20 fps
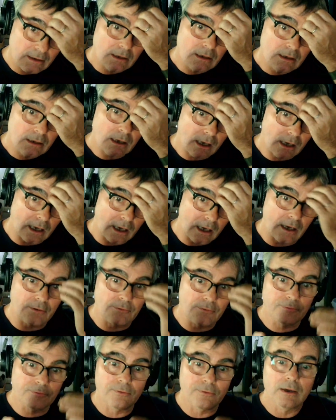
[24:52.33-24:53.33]

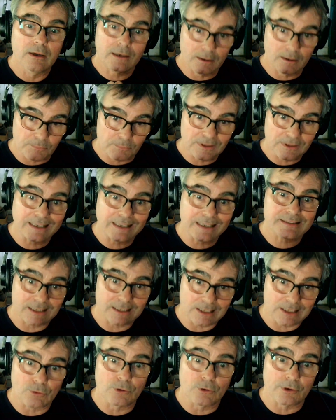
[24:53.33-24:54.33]
of complexity,
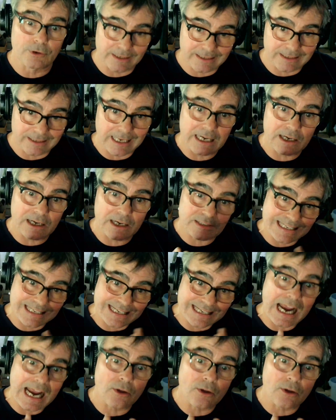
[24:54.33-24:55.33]
order, and chaos and
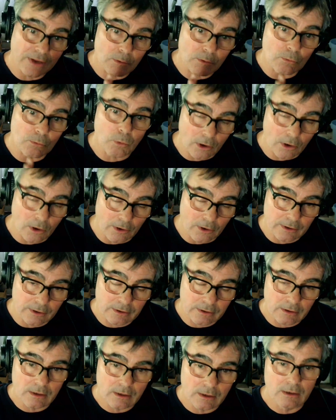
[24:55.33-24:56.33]
how they work.
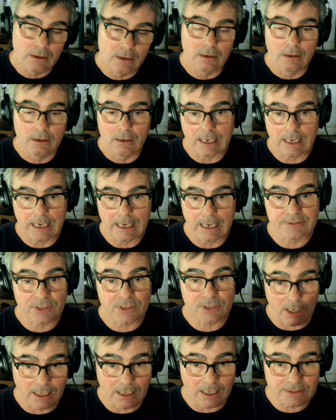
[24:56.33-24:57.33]
as
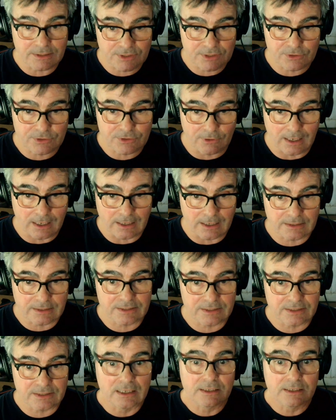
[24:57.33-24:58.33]
constructs
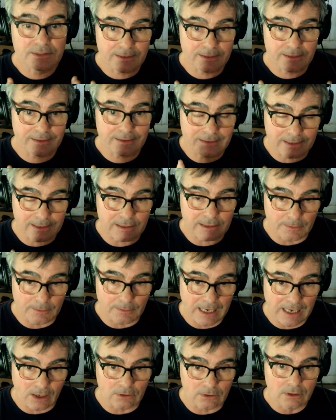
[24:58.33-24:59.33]
to think
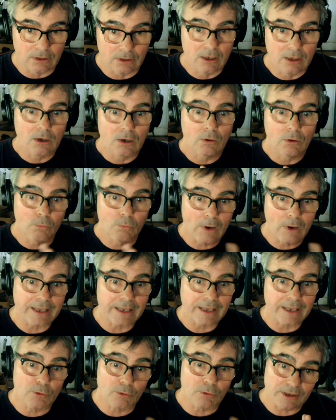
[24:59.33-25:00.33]
about when
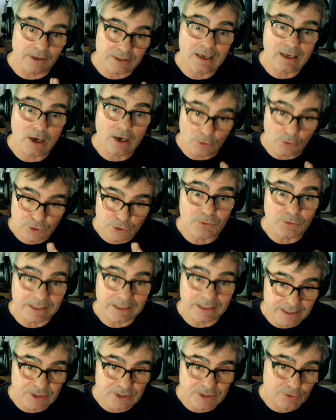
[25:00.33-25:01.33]
you are doing
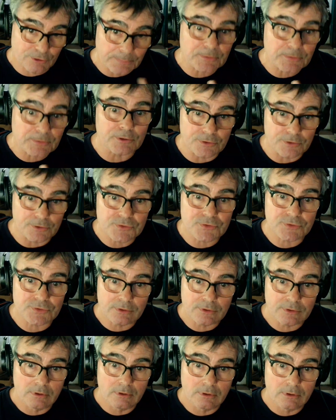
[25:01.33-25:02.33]
descriptors.
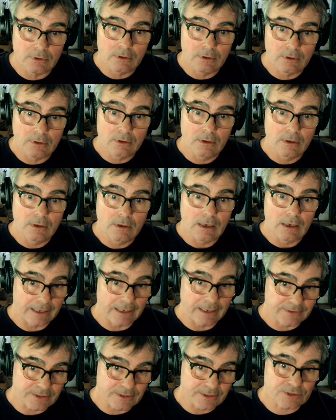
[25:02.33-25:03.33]
And
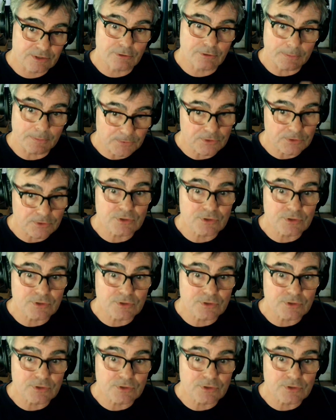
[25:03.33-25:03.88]
descriptors are